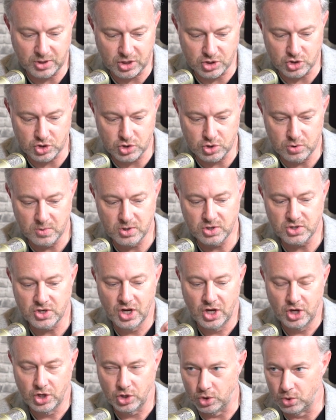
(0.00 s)
Consumers,
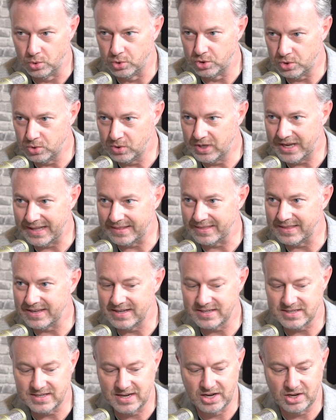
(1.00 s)
you do get
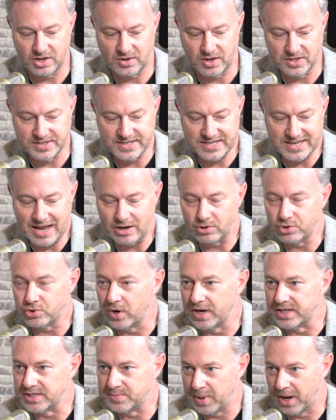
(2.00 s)
this, and you can see how
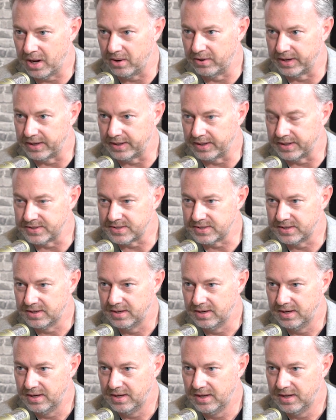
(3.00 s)
transparent it is.
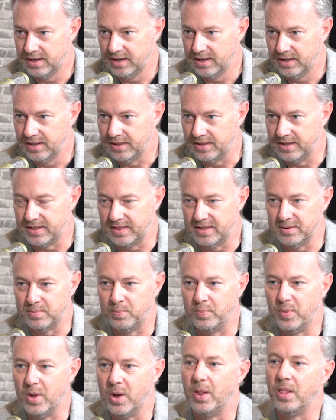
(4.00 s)

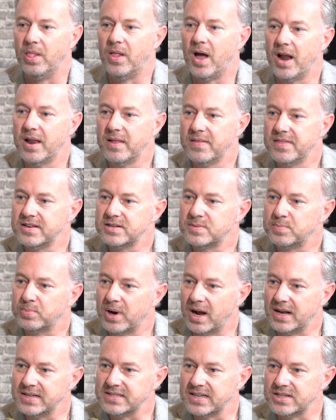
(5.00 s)
The lot of this
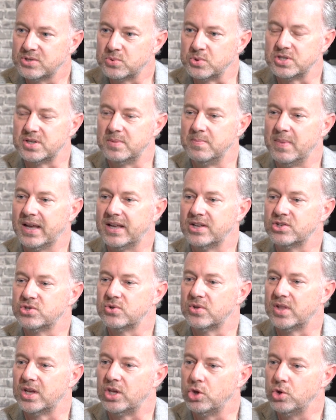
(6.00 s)
process was to make it
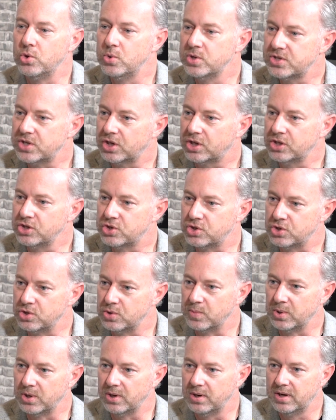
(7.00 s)
so that you as the
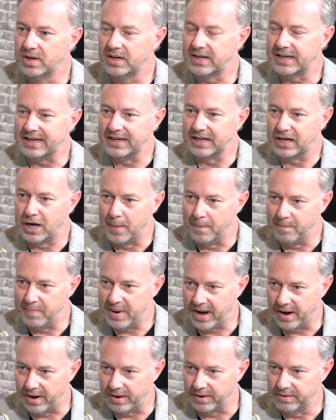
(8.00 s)
consumer can
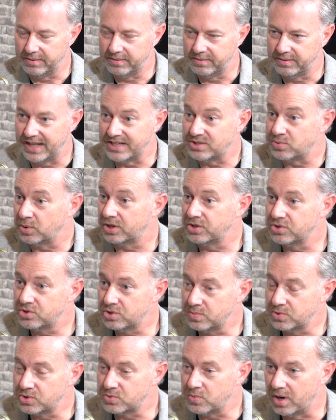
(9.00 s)
compare. That's what
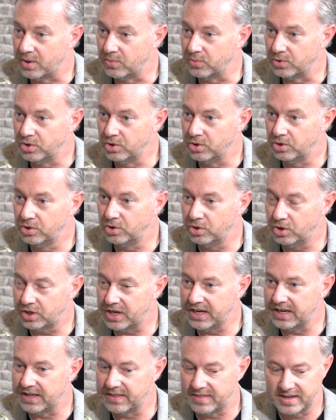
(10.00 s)
consumers want. When you're
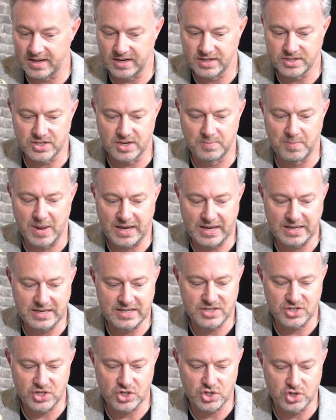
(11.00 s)
looking at things and making
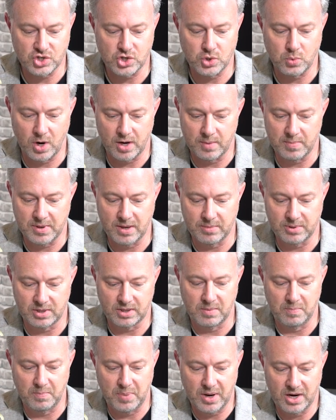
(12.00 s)
decisions, you want to be able to
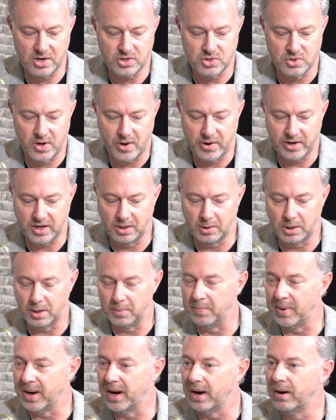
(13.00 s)
compare. So now I can
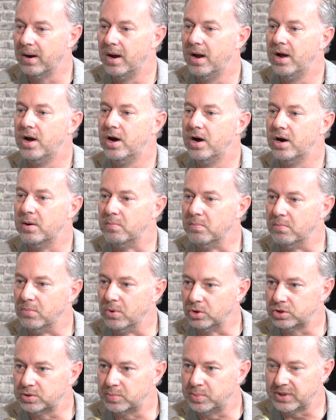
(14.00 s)
compare
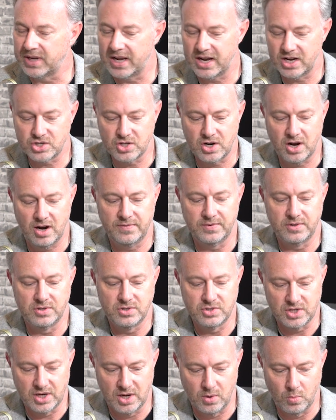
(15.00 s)
multiple cash
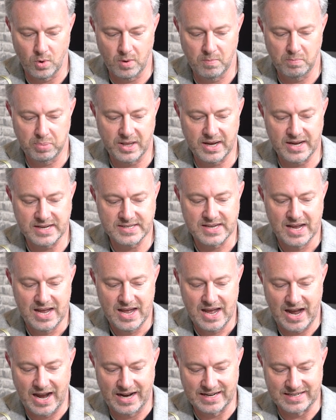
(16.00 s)
offers in one place.
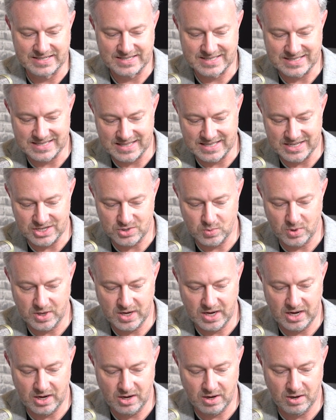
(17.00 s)
I can see this
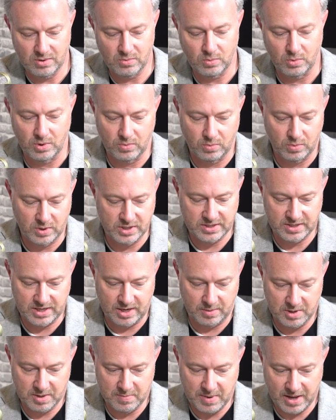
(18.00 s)
one here. Well,
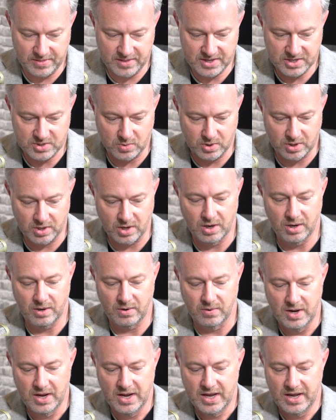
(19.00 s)
tell me about this one.
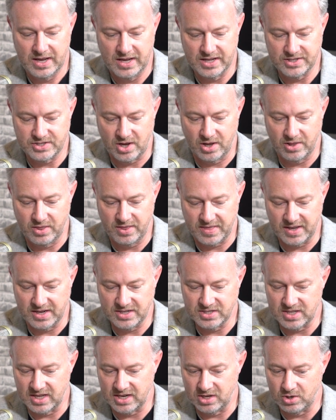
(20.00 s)
Oh, it's all the
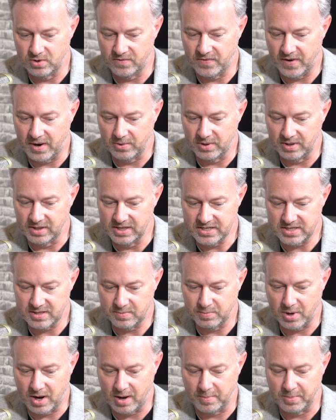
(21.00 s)
things they do if I were to list
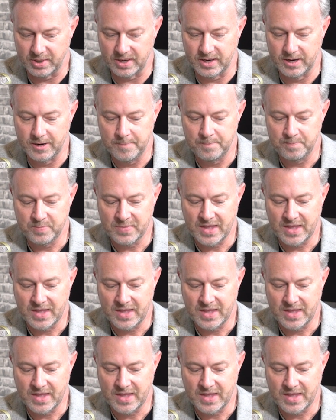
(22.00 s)
the property.